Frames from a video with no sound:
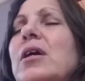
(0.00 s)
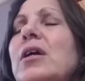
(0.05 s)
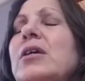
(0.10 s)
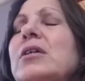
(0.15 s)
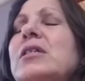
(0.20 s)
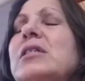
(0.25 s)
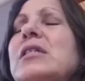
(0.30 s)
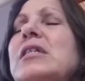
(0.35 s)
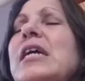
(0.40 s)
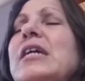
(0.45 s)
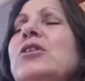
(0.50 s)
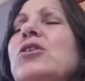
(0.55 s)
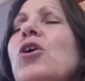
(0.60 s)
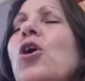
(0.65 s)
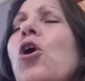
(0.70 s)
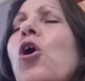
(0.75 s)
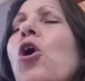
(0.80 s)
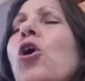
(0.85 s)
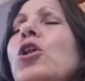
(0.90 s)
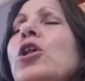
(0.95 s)
send
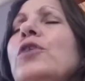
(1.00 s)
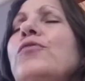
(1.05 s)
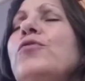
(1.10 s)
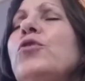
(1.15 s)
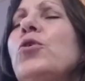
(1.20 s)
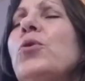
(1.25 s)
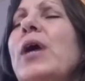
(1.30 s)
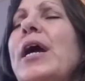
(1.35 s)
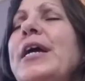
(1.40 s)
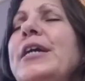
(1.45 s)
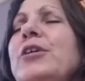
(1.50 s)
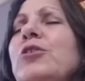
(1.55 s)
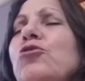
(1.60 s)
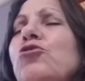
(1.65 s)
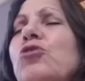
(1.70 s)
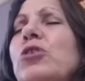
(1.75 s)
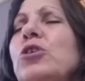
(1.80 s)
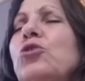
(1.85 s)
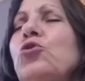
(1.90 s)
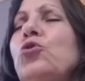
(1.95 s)
all of your
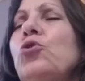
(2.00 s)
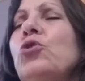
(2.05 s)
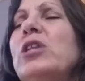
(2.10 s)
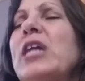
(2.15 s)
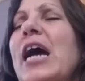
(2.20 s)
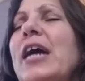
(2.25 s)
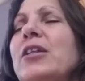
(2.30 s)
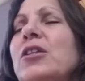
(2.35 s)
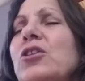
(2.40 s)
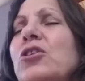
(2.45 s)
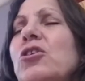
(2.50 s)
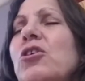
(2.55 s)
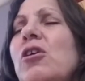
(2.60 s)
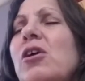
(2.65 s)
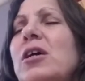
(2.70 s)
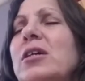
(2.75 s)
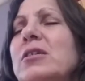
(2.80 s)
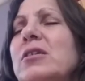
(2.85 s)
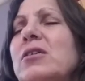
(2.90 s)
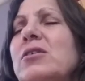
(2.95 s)
energy to that
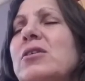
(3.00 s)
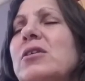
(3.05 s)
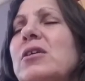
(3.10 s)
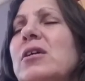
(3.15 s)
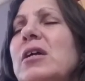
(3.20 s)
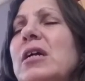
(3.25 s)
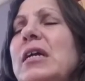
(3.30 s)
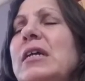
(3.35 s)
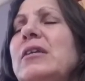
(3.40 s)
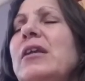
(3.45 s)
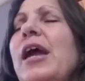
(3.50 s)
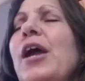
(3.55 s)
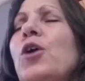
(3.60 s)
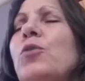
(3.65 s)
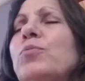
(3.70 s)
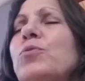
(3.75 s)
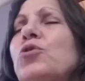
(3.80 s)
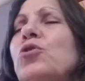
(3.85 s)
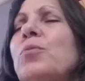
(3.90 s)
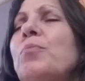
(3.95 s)
thought and
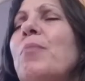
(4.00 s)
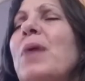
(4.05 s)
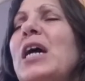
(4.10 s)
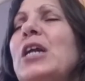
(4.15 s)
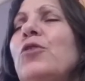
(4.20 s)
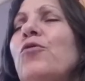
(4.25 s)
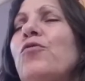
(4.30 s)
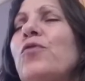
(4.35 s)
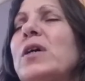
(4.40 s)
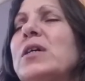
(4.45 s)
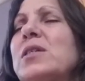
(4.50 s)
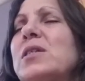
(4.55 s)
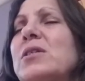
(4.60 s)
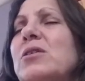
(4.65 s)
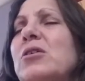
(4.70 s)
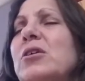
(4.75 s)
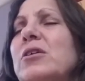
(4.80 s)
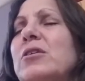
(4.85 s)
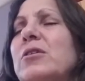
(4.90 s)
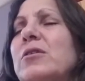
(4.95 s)
help to manifest
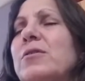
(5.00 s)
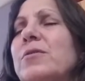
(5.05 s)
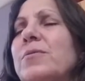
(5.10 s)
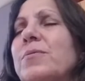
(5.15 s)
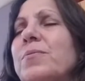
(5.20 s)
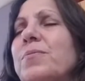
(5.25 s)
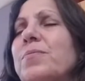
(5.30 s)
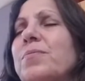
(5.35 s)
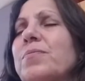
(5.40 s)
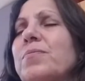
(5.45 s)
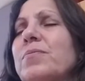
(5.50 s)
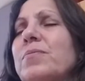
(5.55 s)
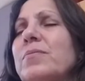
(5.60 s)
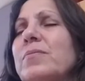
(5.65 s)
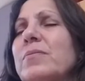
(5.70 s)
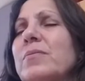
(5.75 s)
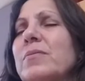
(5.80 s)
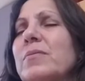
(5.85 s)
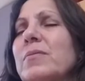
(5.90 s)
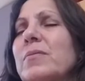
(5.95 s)

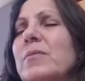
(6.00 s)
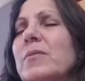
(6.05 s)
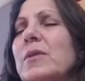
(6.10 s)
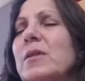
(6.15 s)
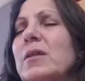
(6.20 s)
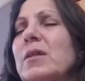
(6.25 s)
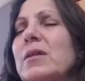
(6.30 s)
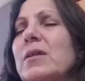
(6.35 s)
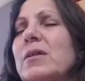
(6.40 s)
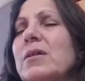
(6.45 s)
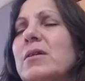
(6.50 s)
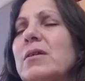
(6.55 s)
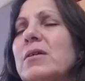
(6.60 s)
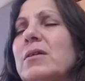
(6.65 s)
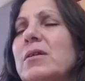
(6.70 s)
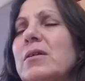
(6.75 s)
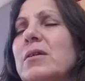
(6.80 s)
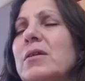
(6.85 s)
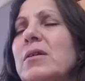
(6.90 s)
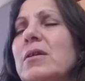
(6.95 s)
it.
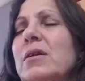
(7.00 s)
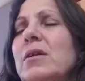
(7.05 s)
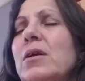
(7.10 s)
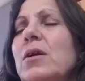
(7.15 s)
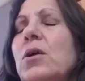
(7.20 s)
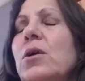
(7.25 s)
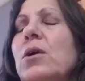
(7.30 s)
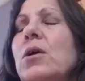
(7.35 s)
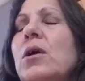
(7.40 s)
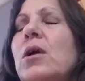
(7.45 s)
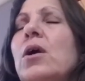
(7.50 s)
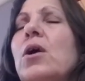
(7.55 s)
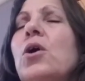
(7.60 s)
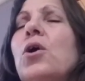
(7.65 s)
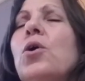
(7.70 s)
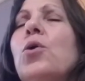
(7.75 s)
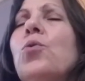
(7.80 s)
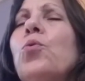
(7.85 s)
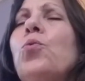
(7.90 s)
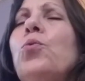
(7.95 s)

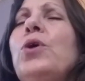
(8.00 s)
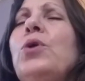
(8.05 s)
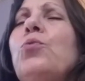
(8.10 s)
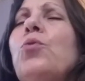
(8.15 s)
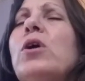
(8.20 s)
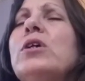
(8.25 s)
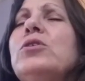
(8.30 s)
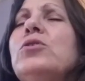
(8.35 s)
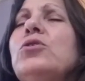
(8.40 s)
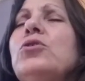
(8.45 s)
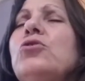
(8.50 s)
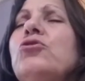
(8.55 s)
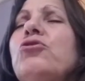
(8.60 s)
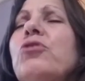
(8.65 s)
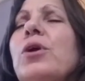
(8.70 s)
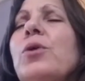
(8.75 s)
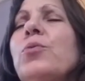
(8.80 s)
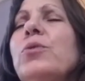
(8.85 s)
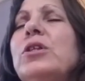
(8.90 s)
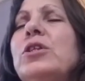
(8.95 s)
We want to
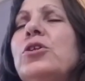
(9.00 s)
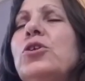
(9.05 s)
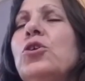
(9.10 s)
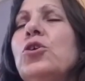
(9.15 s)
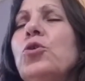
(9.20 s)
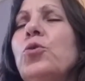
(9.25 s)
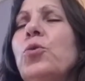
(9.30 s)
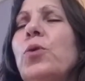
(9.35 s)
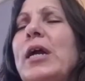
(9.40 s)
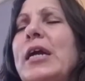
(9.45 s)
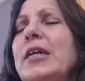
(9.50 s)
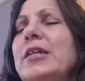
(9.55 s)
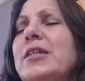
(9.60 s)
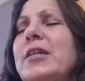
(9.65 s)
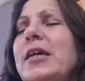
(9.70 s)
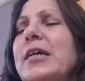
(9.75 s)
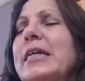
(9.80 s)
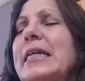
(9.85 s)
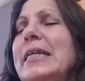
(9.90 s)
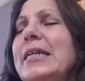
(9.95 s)
share with you a
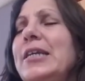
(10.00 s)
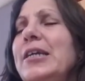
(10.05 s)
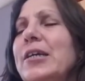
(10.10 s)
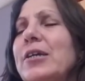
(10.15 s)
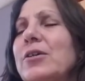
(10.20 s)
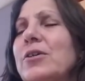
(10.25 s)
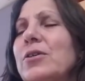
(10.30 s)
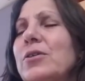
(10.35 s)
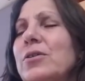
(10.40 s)
technique